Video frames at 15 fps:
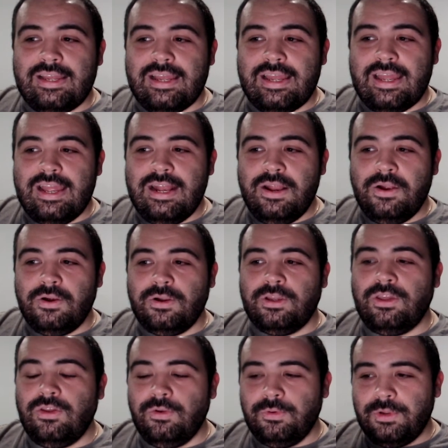in her
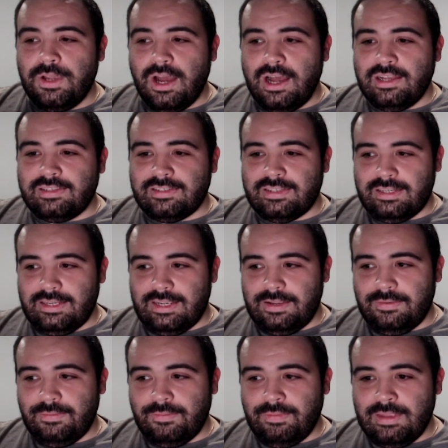curiosity,
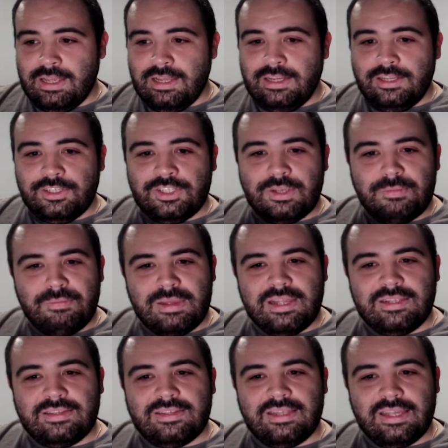she
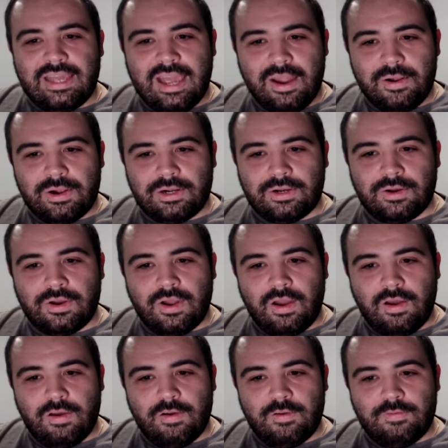meets the character
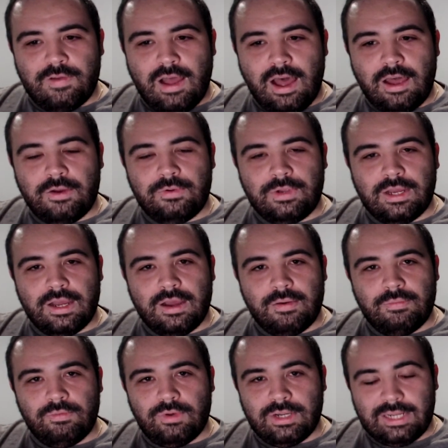of Haruka
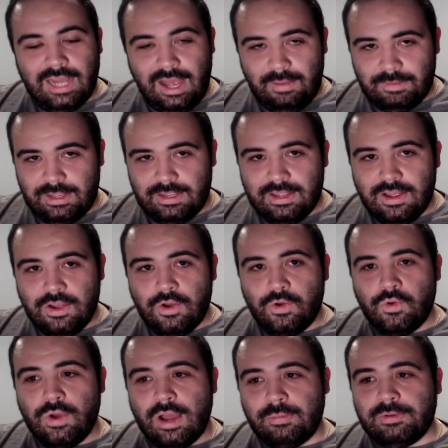Murakami,
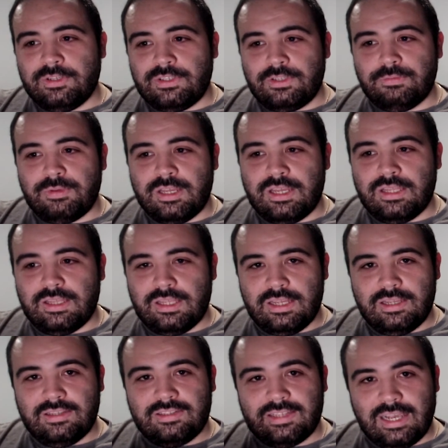who happens to be
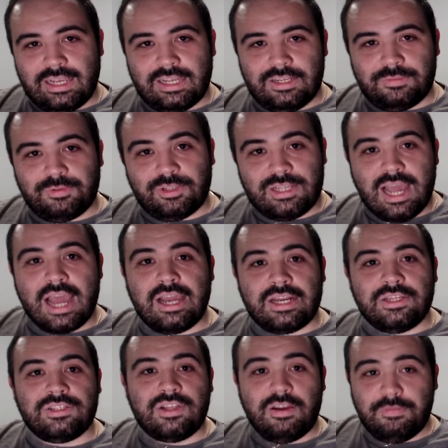the second
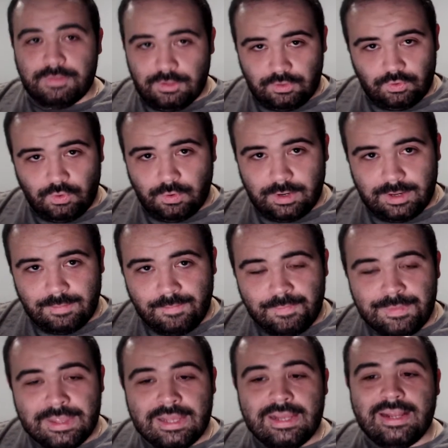protagonist of the story.
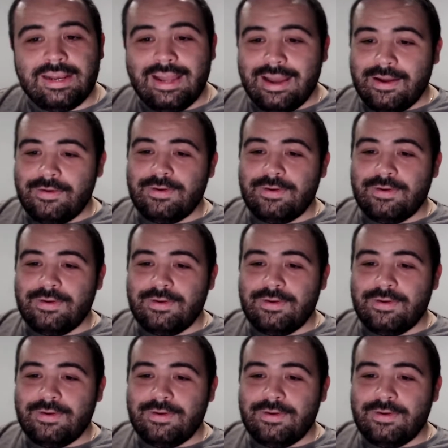Now,